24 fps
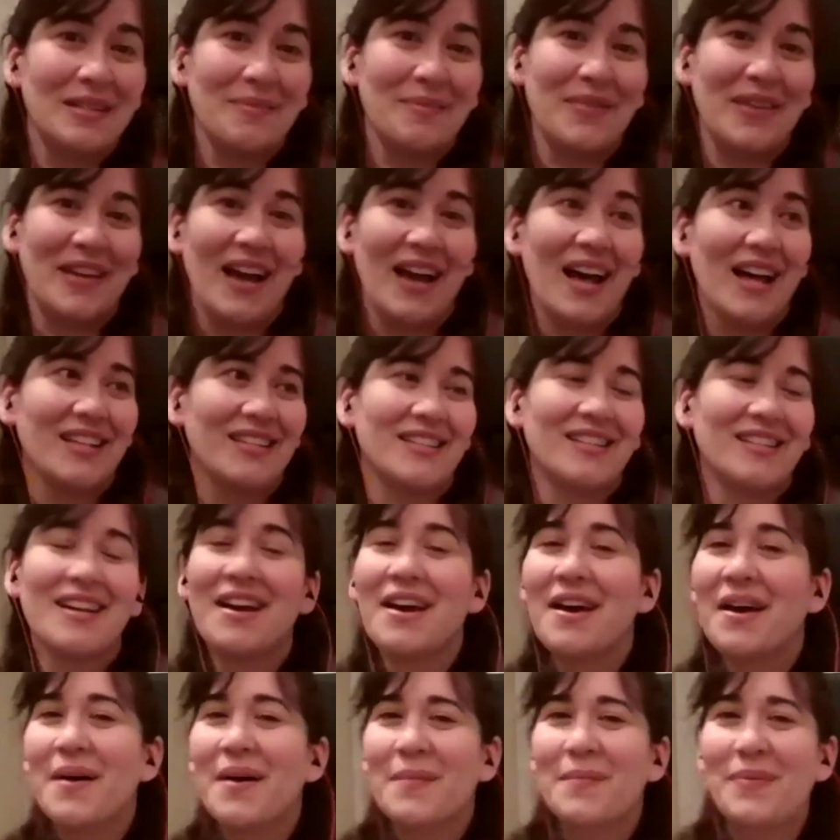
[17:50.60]
be us.
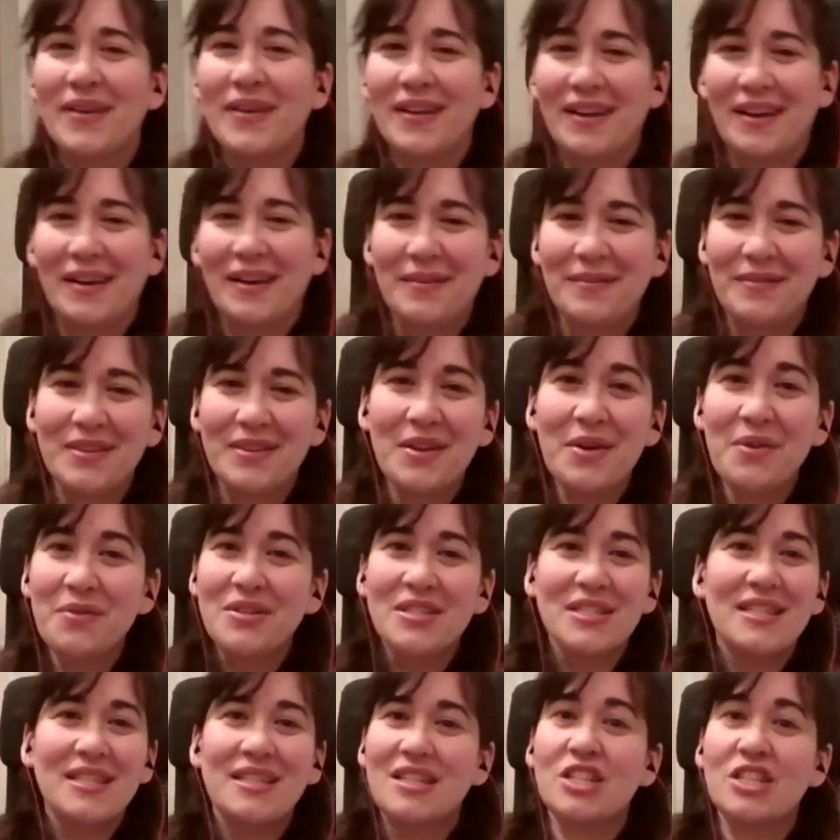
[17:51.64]
But,
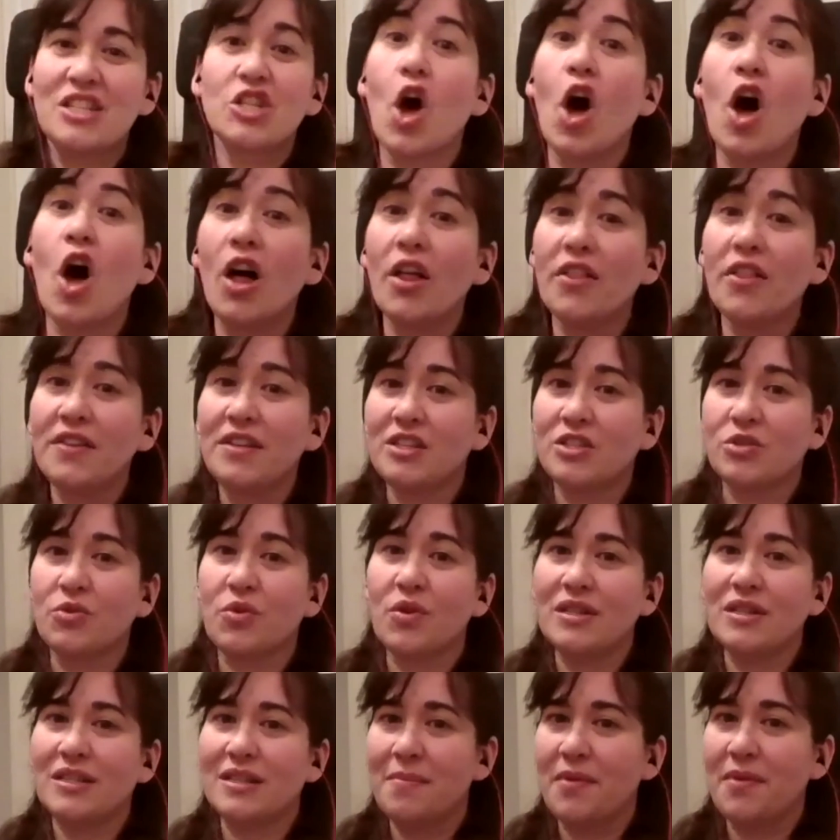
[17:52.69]
just all these
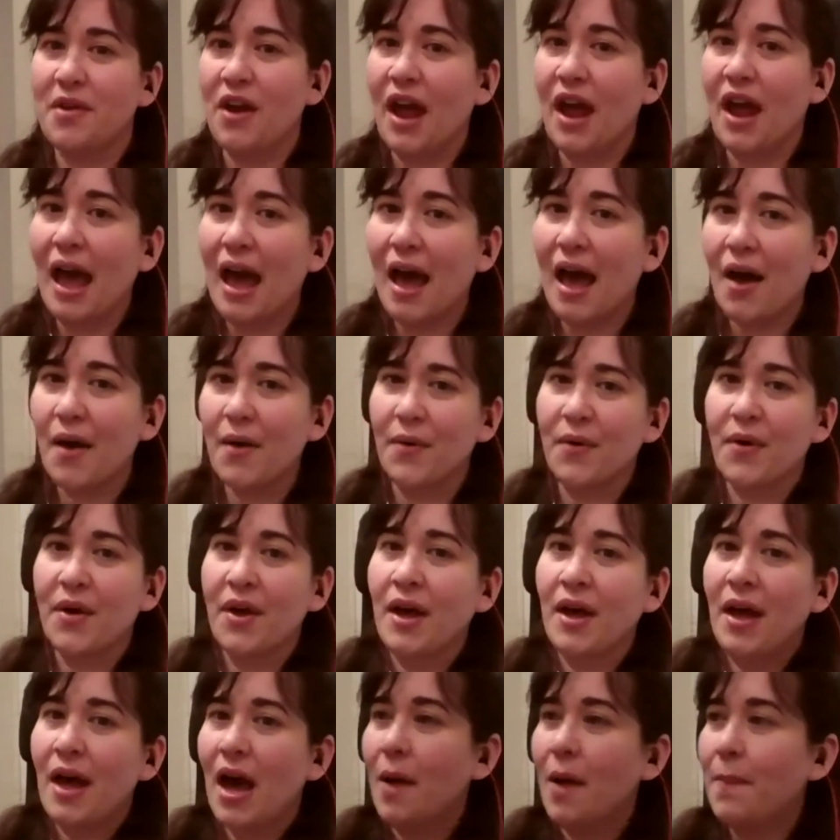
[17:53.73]
stories about how
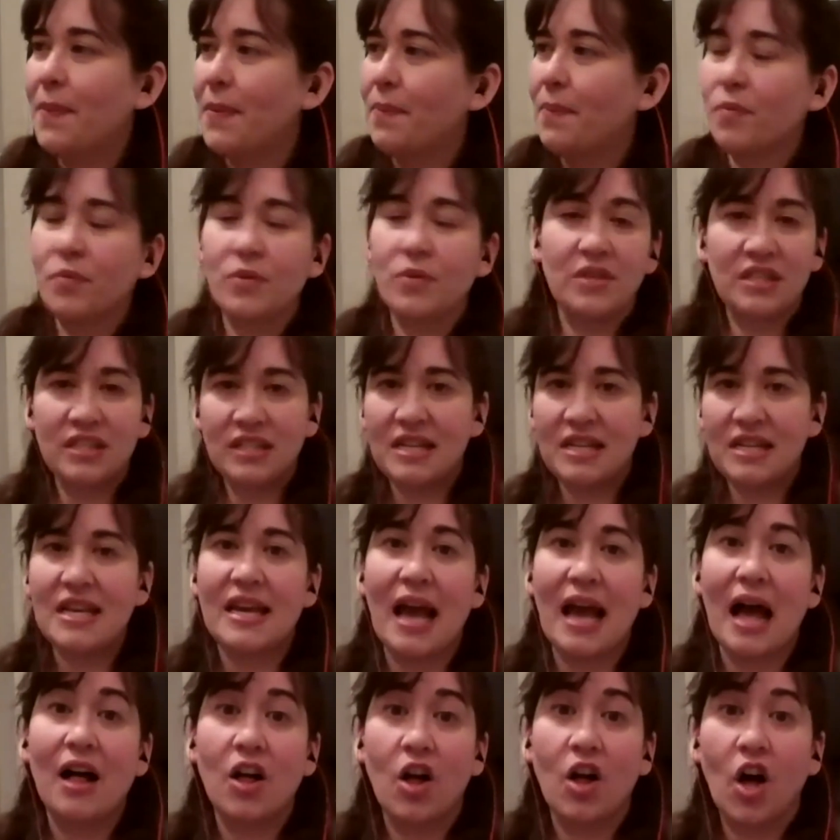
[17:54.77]
people would sneak
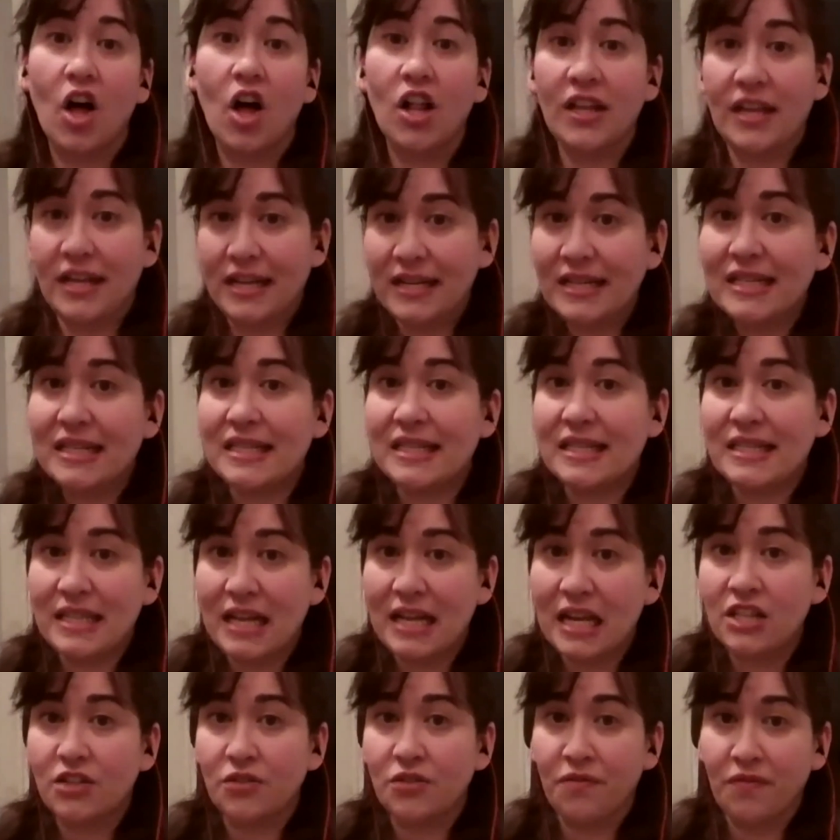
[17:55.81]
alcohol into the
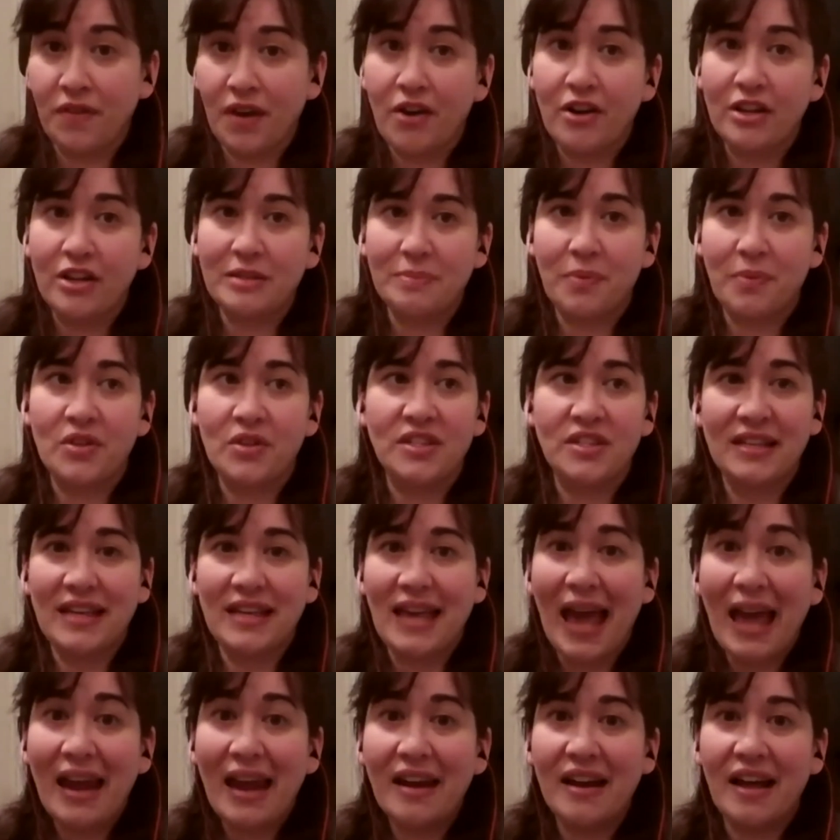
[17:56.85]
States from various points in
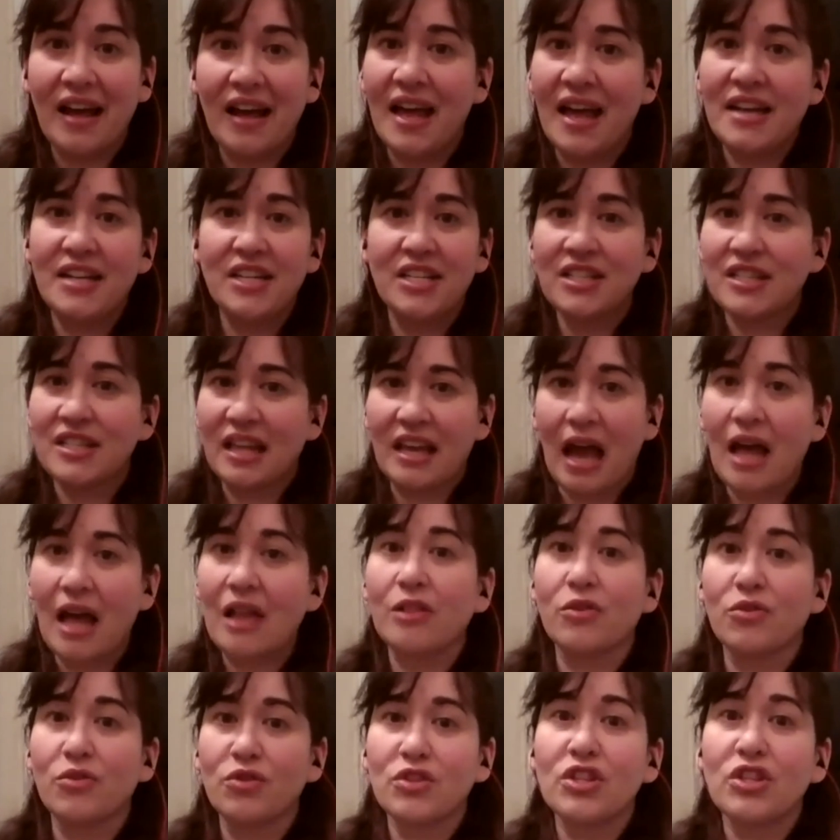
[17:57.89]
Canada. And just like, I
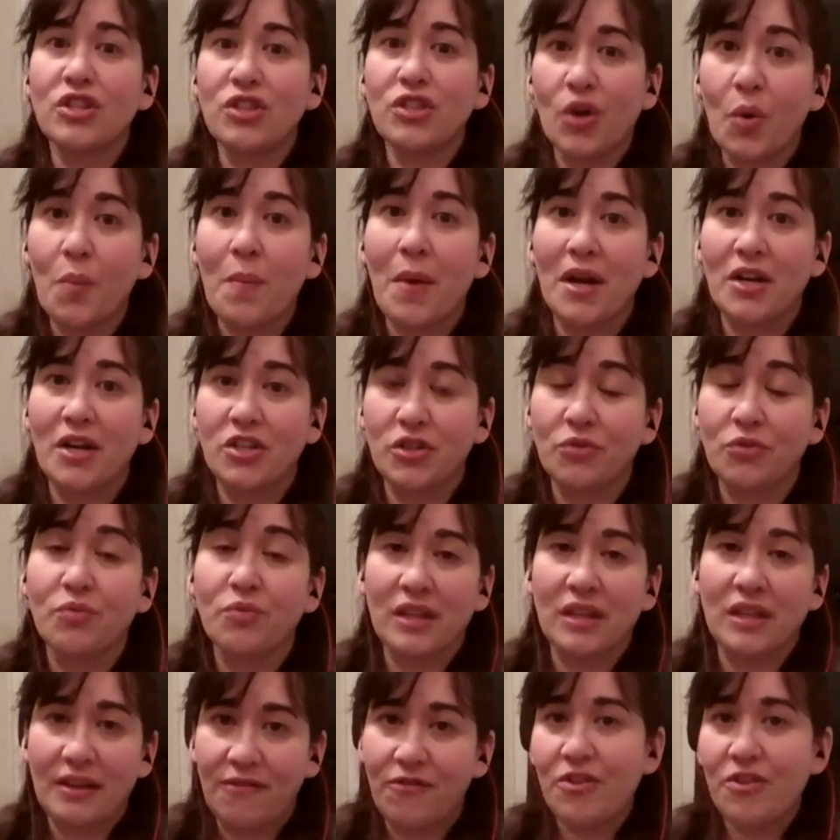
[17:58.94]
learned so much. So
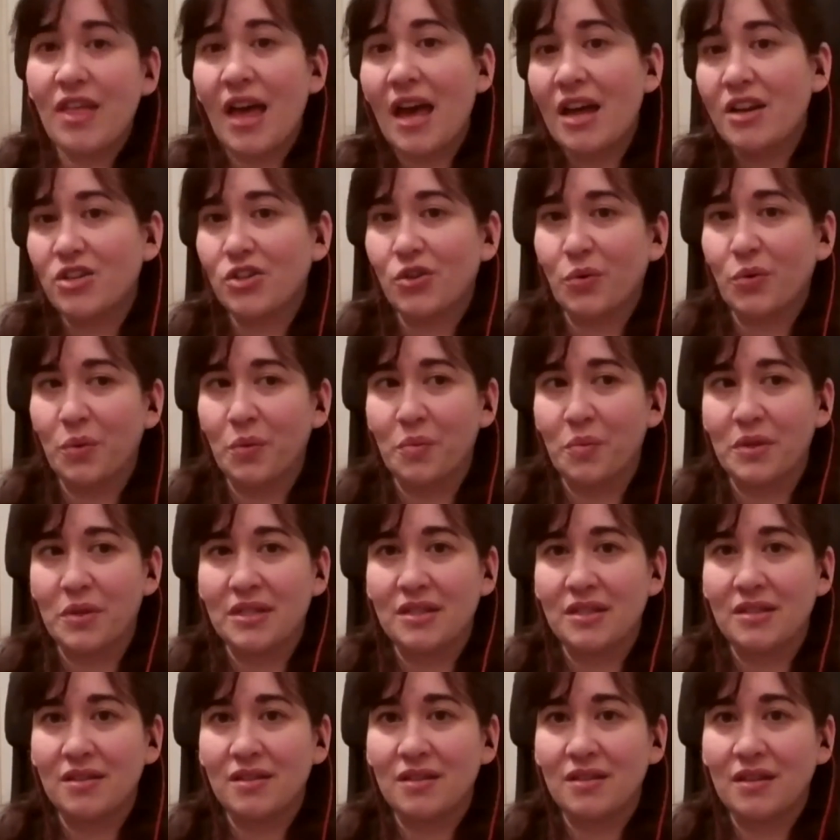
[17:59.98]
really for that show, it
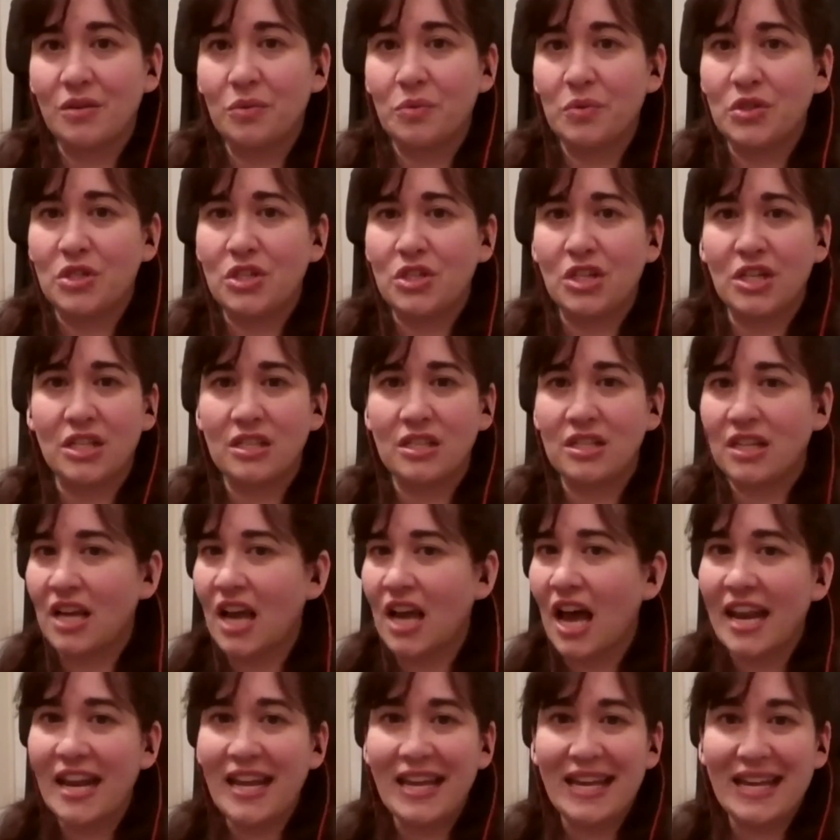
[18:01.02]
was just
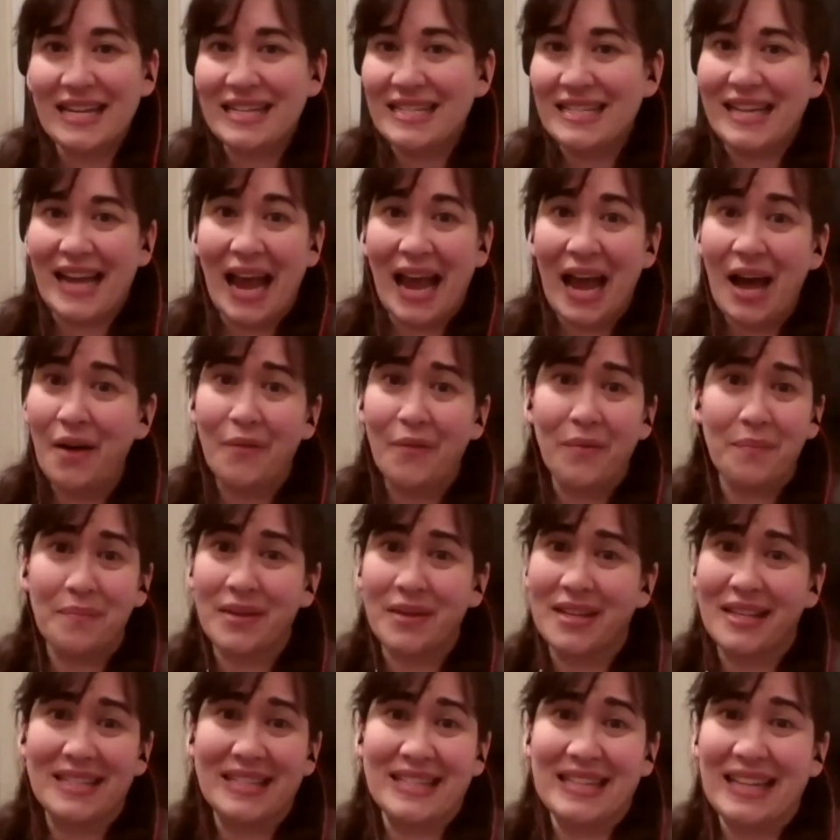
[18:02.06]
cutting it down,
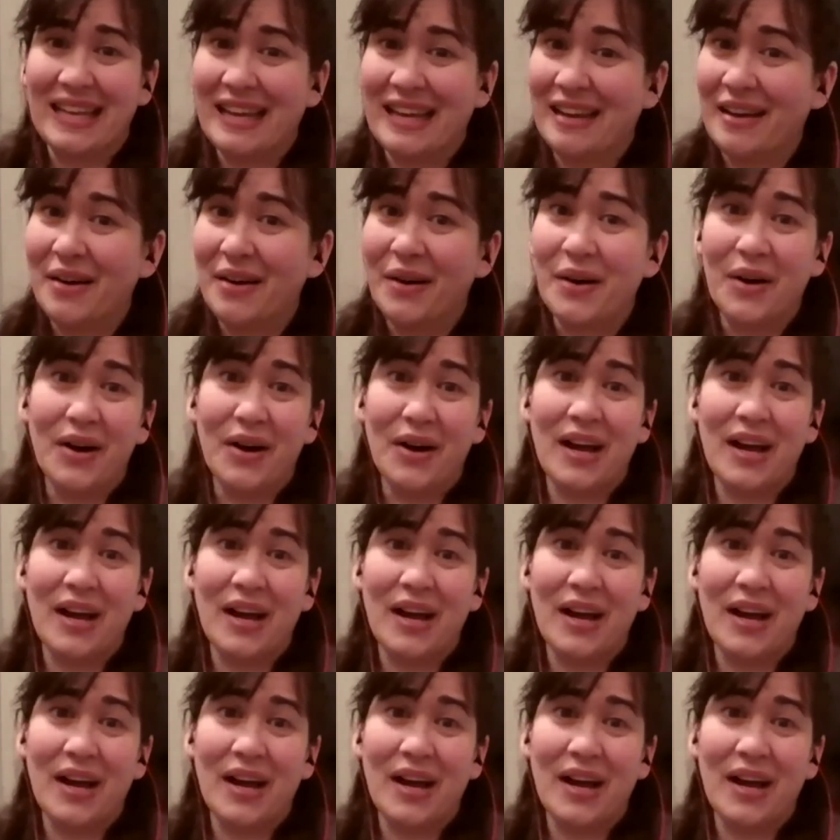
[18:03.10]
because I